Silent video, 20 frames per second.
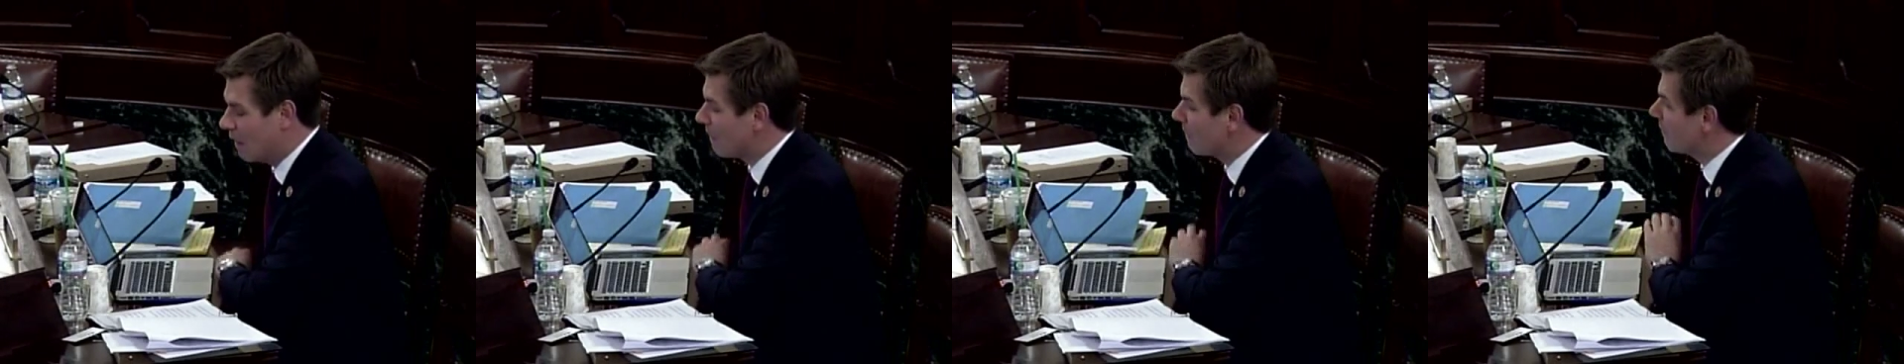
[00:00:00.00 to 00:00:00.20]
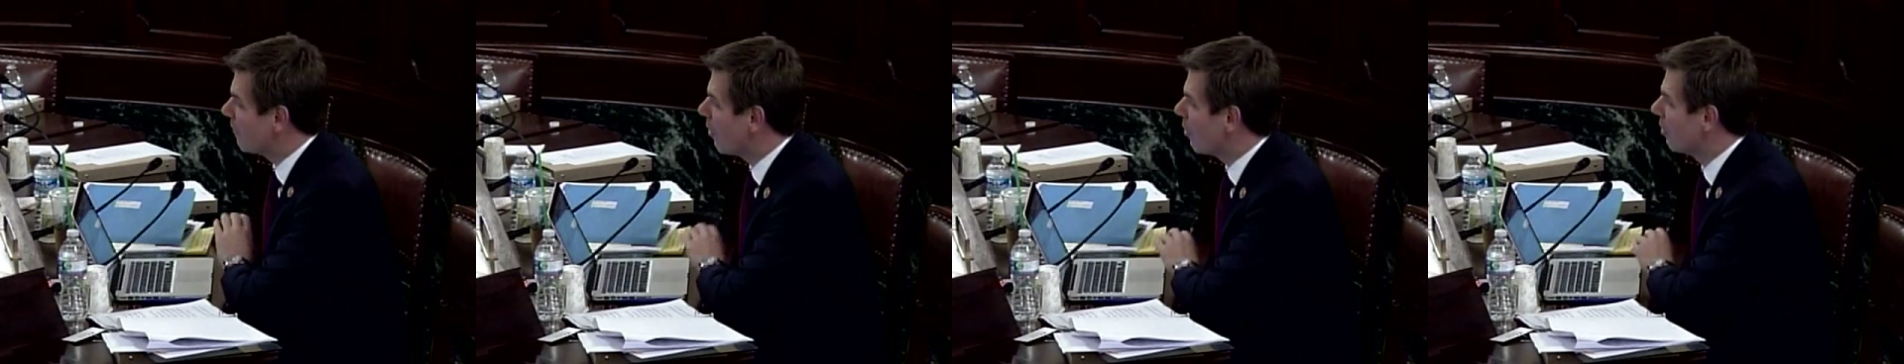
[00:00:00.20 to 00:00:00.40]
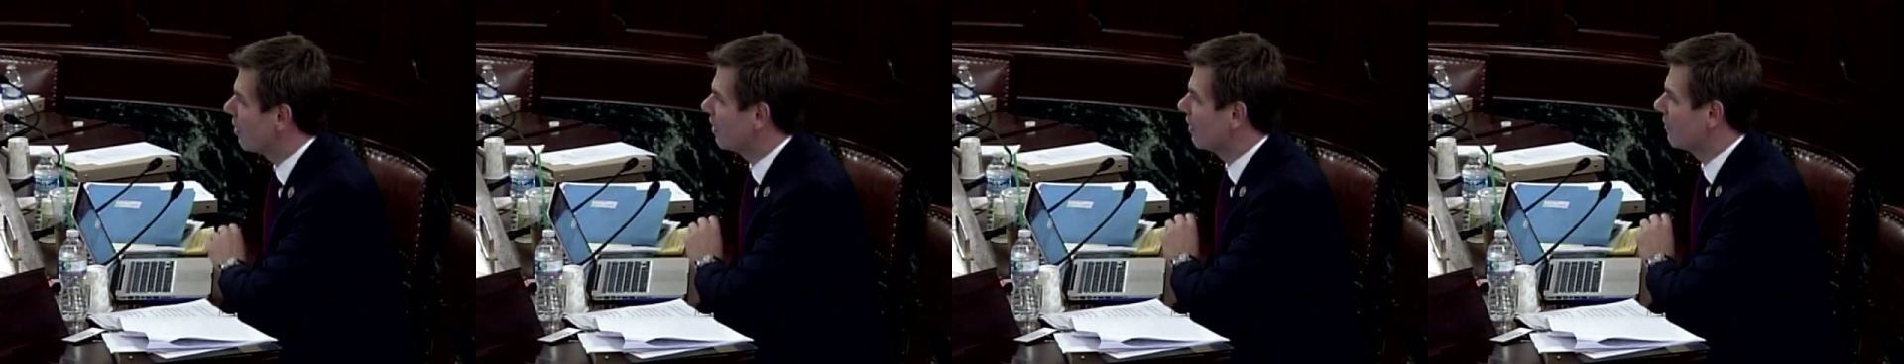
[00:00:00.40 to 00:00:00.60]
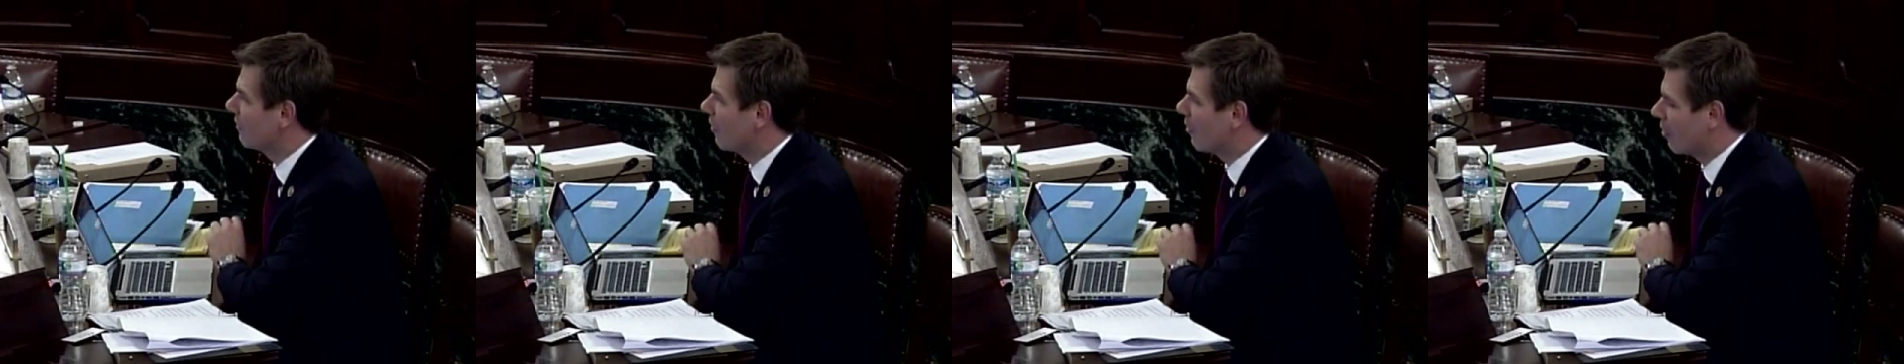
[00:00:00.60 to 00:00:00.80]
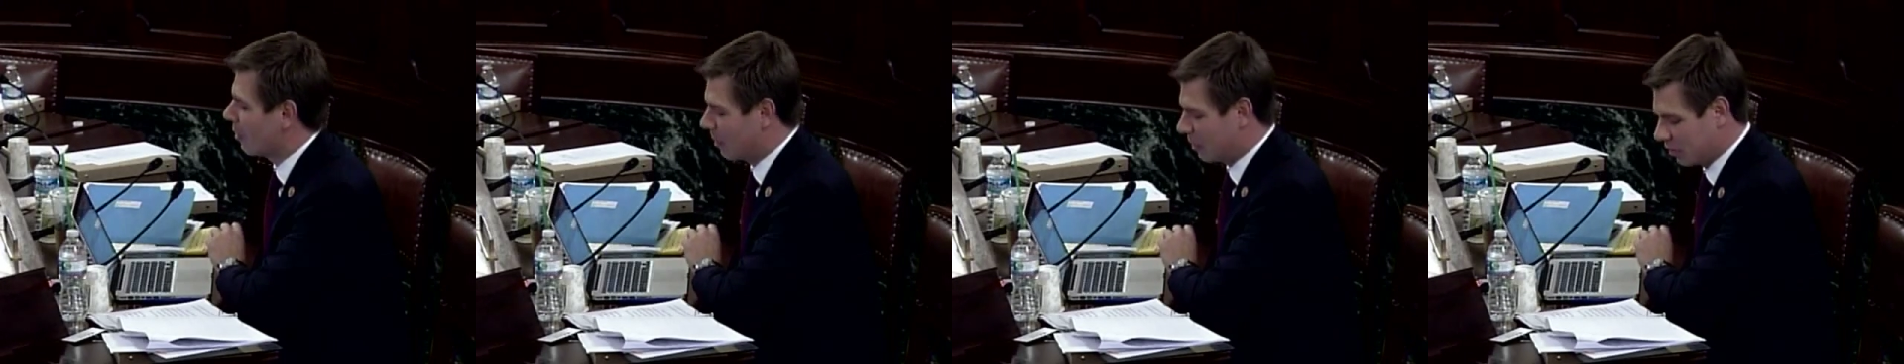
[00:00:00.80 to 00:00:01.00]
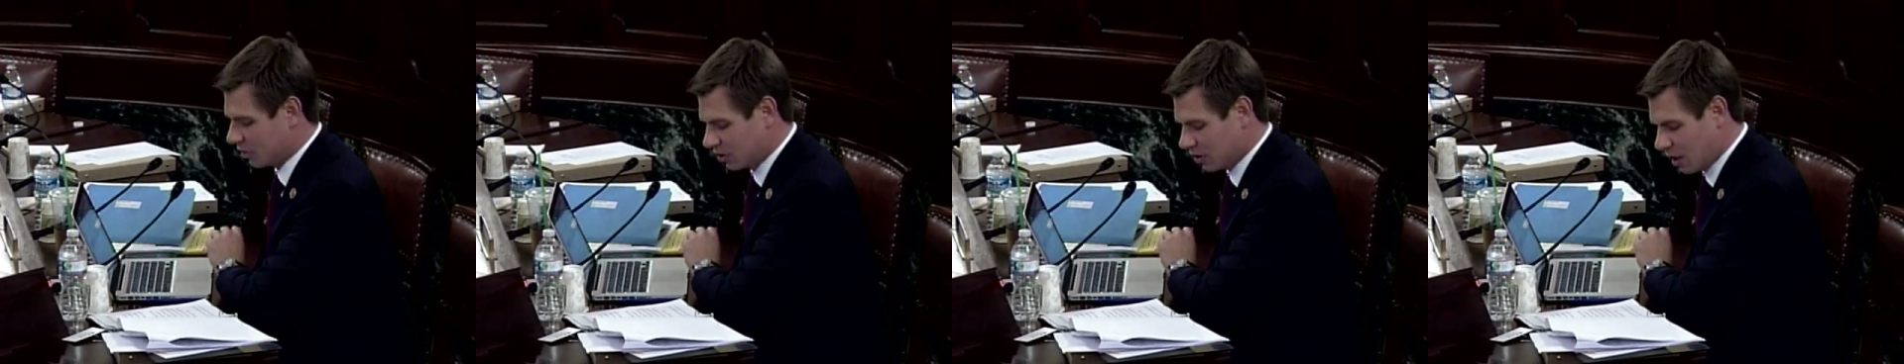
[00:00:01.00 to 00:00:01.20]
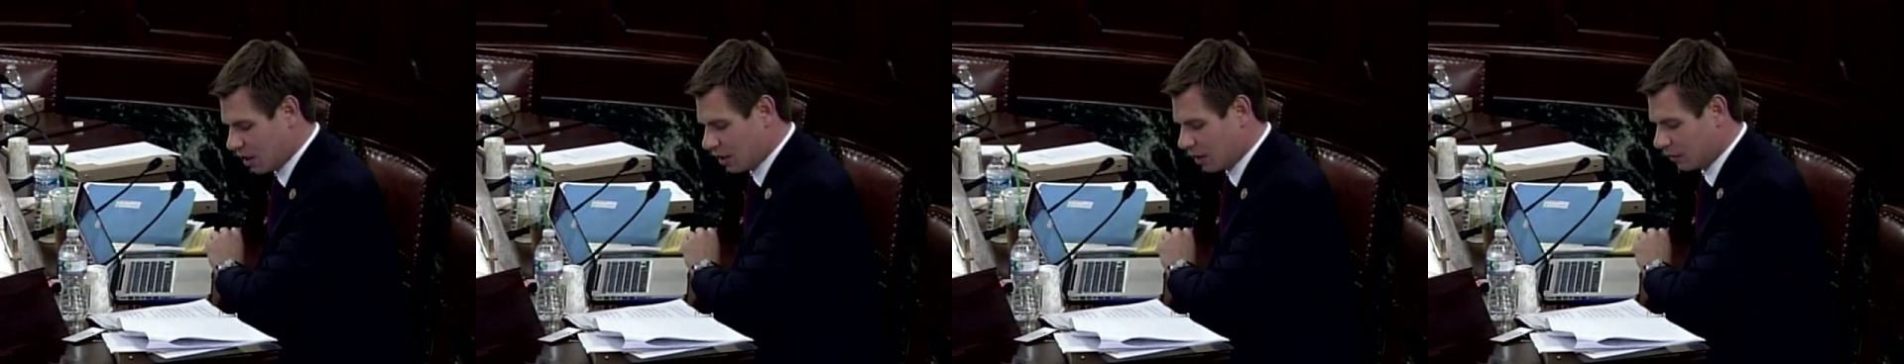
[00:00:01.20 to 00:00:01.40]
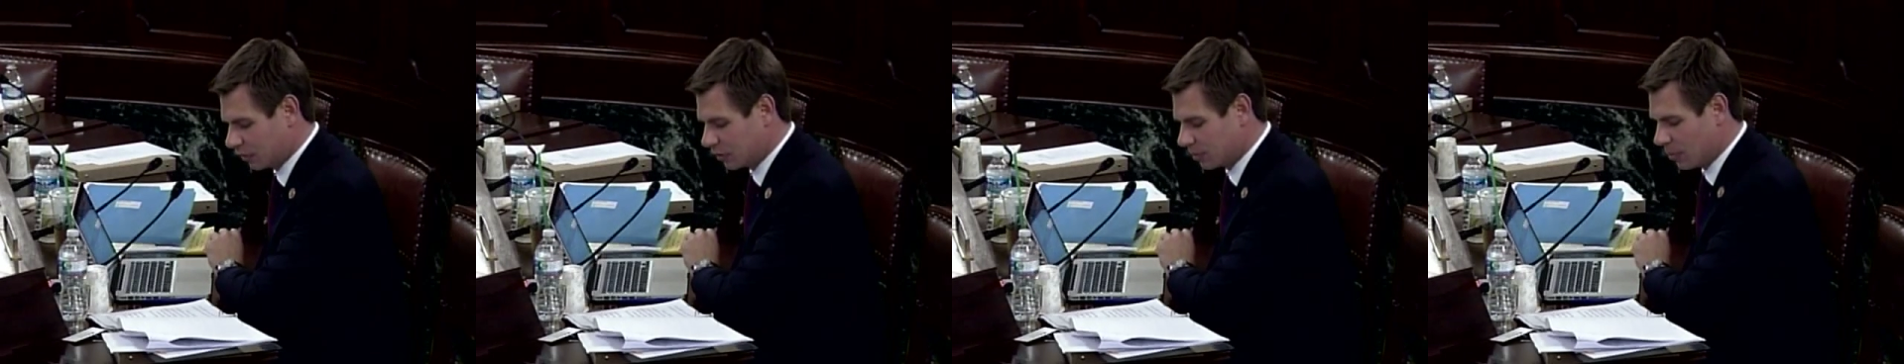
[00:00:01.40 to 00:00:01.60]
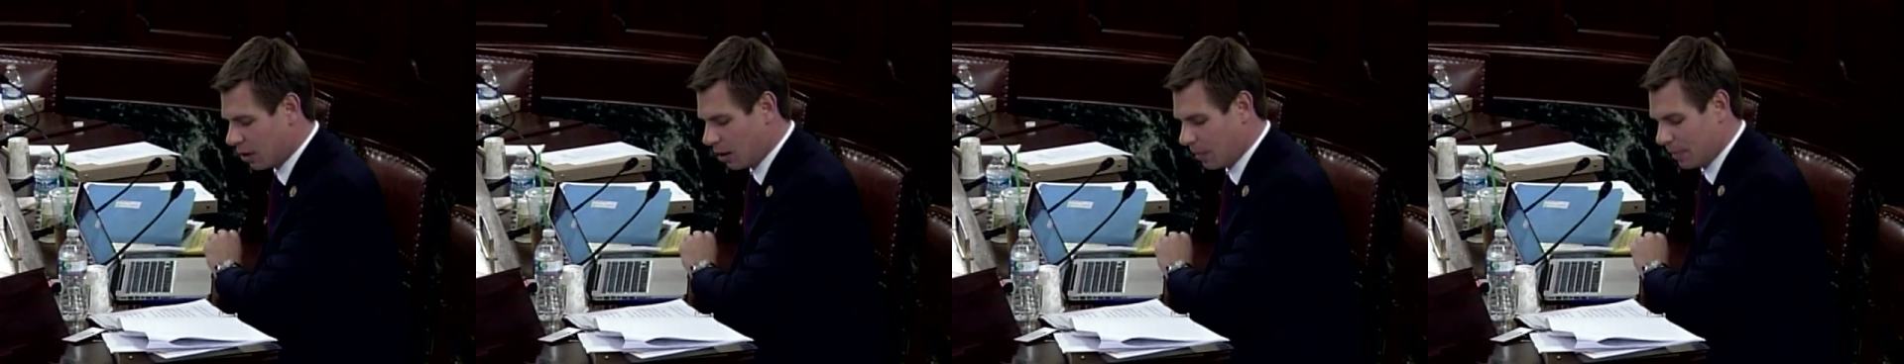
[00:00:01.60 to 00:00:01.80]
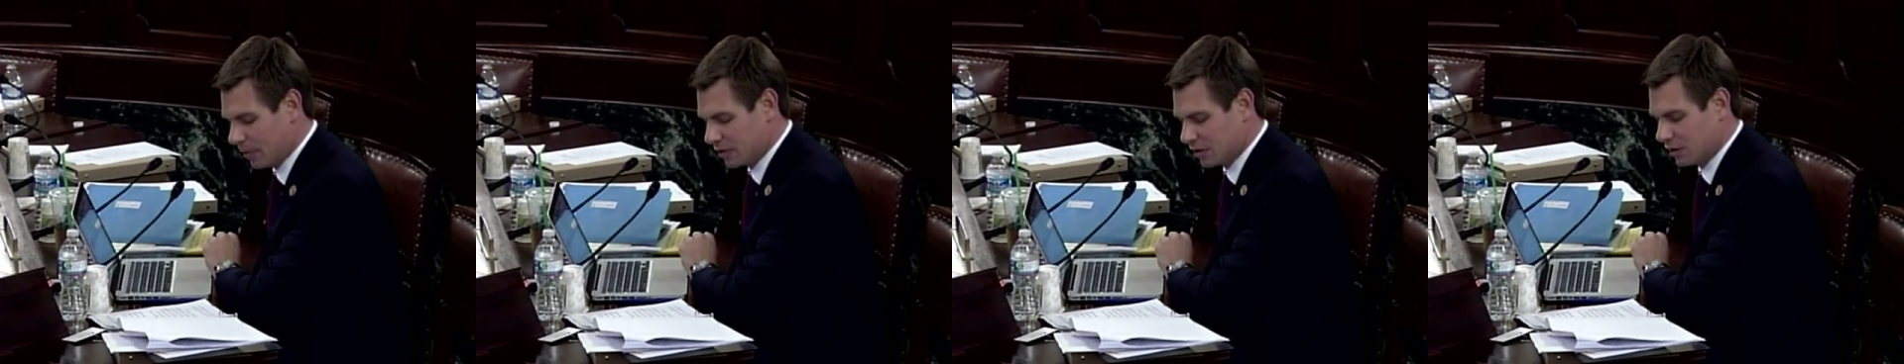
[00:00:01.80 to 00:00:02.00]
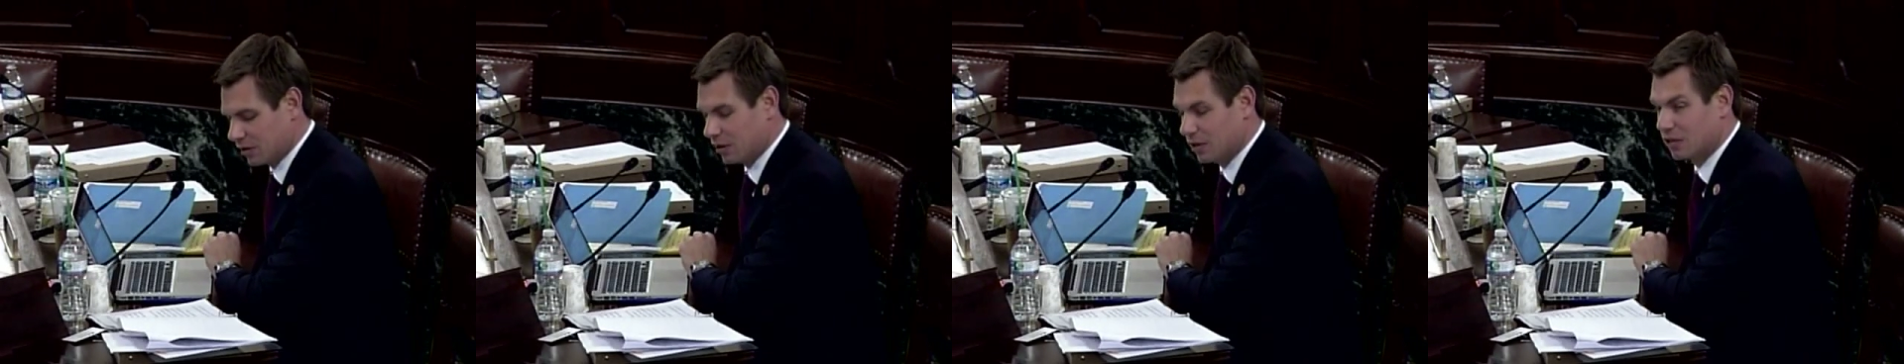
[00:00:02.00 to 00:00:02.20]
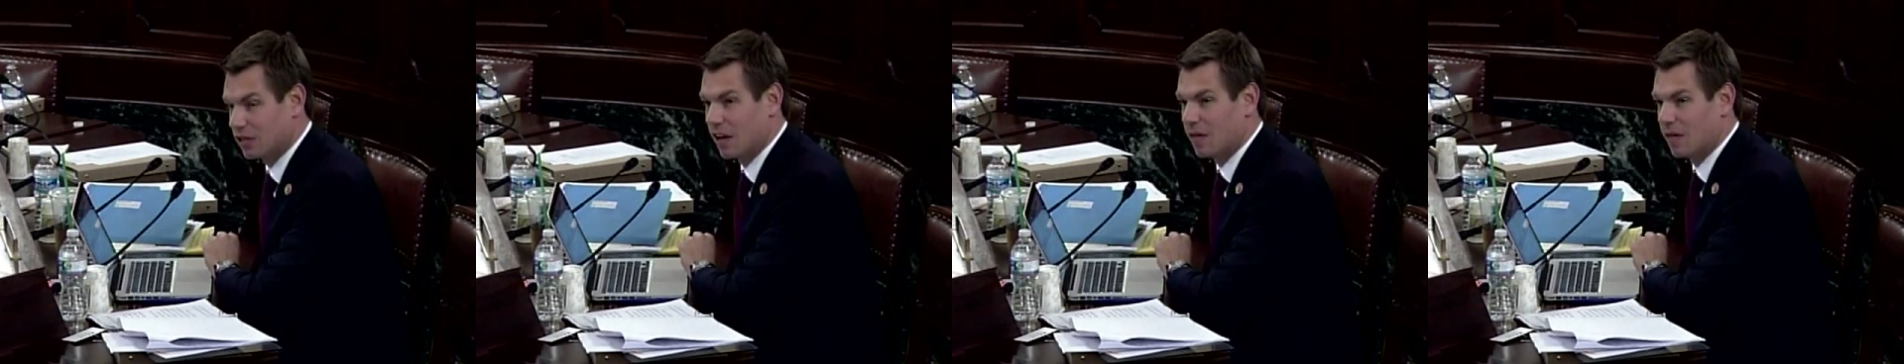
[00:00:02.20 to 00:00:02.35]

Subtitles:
44% of small businesses